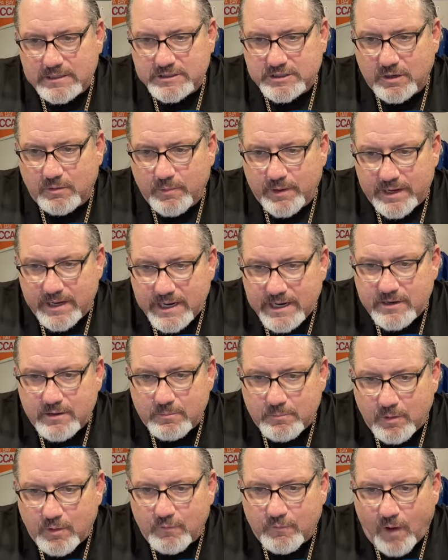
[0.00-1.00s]
so we need to
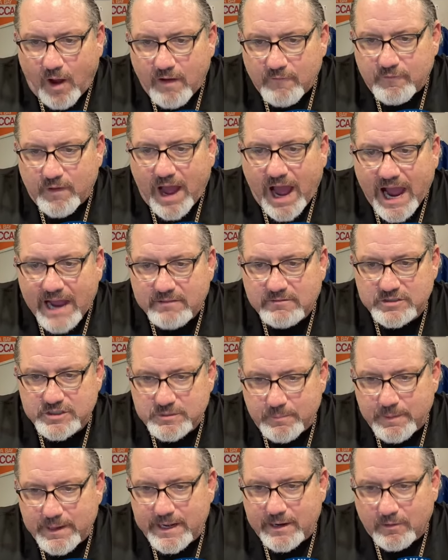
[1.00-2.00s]
move off either
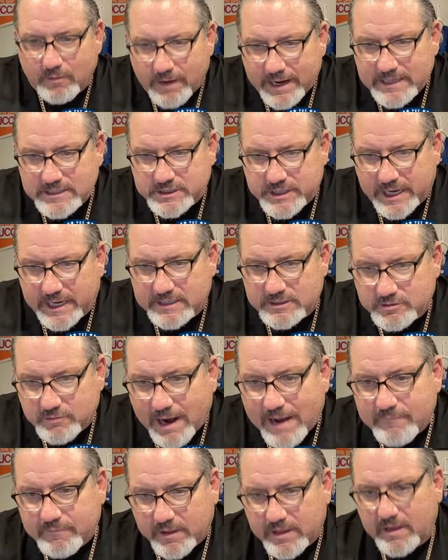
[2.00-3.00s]
Smitty or AJ and
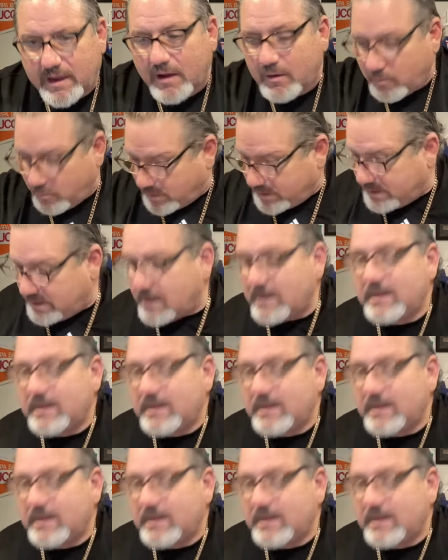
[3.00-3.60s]
draft a young one.